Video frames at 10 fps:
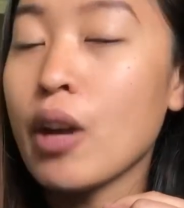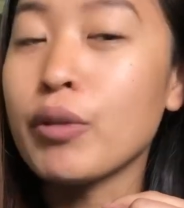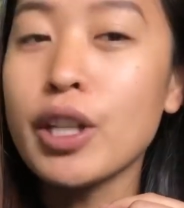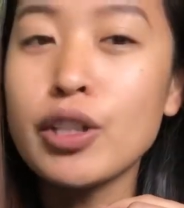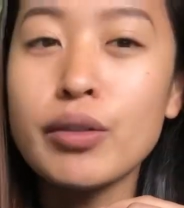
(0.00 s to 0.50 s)

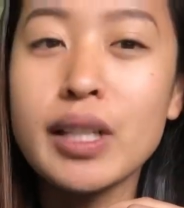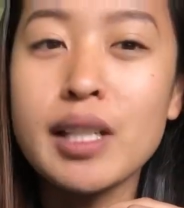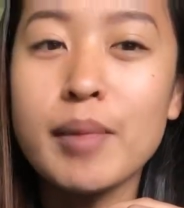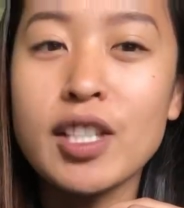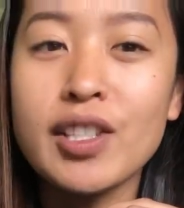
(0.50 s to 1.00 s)
We don't do it
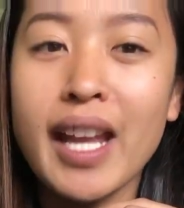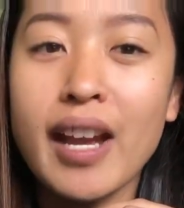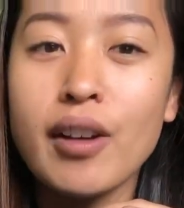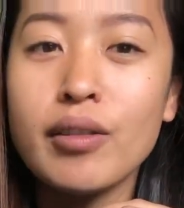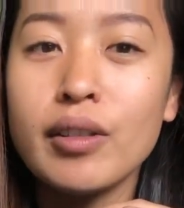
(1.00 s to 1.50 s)
as much
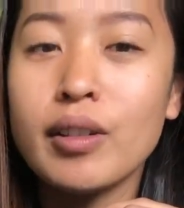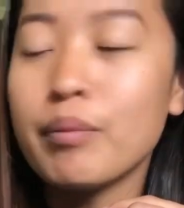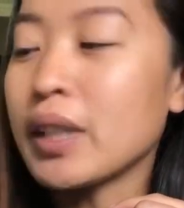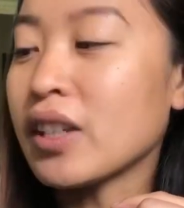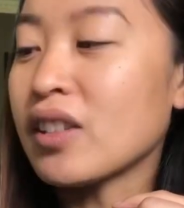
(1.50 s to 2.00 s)
now
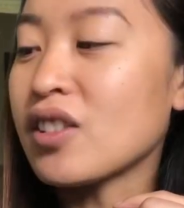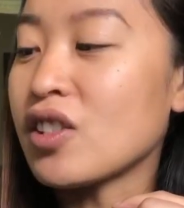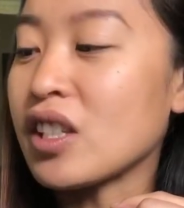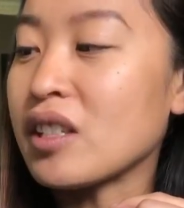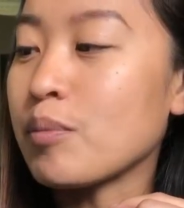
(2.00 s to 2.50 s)
because
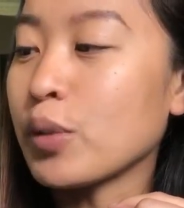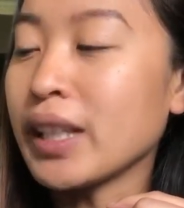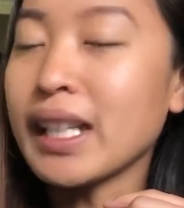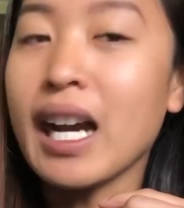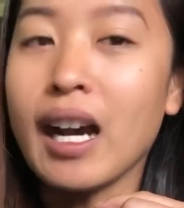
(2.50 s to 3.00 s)
she's
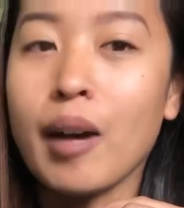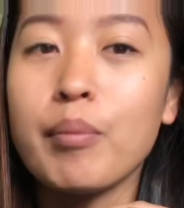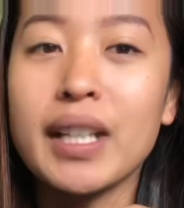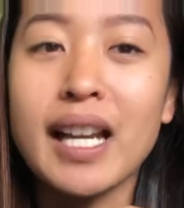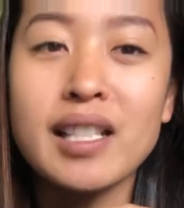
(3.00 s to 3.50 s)
pretty calm,
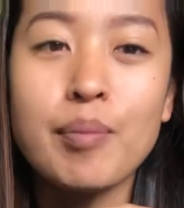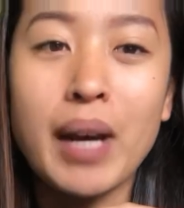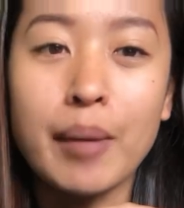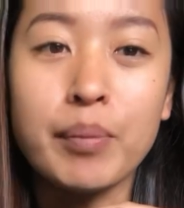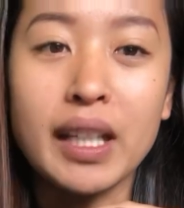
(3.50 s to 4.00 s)
but as a
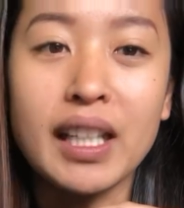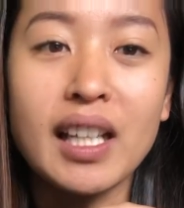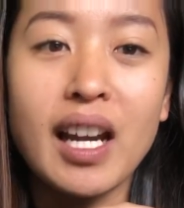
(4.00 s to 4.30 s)
puppy,